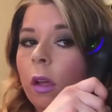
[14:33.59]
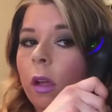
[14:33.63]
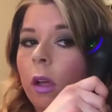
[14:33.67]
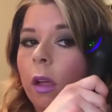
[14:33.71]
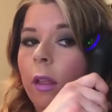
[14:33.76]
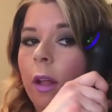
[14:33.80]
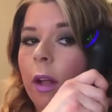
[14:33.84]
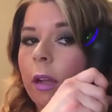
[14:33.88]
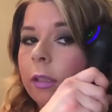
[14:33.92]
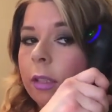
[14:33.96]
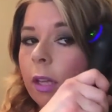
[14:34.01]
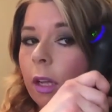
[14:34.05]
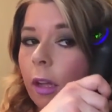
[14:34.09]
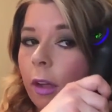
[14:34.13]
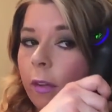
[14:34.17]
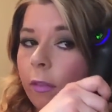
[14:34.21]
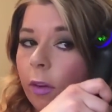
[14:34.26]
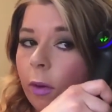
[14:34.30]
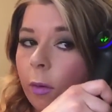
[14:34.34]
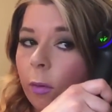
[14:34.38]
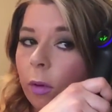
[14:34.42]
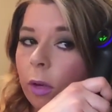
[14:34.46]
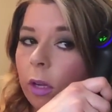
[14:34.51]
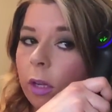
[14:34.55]
And I tell
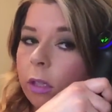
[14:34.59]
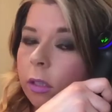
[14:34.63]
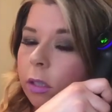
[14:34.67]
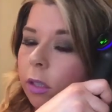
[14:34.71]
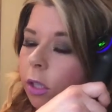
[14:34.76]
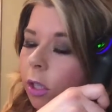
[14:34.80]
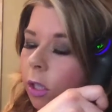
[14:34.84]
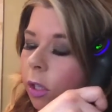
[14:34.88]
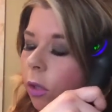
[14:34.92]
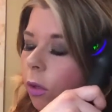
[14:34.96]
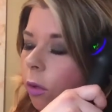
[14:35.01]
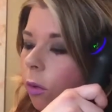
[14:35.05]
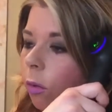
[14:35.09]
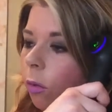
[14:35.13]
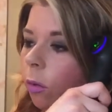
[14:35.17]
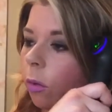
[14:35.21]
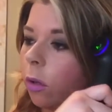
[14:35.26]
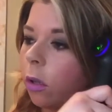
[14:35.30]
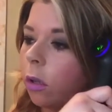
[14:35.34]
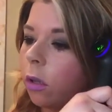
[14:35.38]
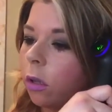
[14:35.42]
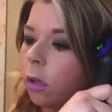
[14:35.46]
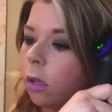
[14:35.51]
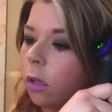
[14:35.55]
everyone to
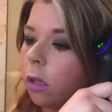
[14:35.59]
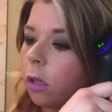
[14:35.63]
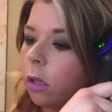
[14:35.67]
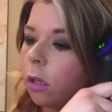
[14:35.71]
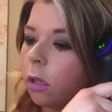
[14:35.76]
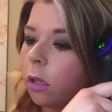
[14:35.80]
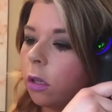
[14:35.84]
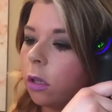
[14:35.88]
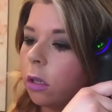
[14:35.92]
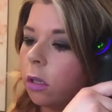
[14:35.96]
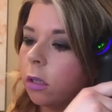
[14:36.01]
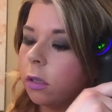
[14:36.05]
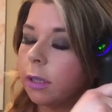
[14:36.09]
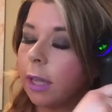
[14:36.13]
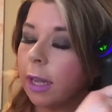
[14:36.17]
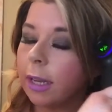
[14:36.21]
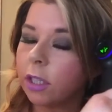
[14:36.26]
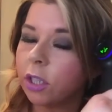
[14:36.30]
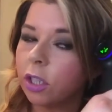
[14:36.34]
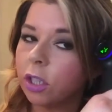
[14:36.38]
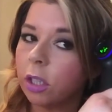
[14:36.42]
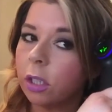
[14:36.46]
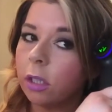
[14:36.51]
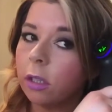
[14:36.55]

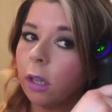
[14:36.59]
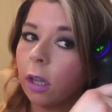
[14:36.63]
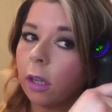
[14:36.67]
section.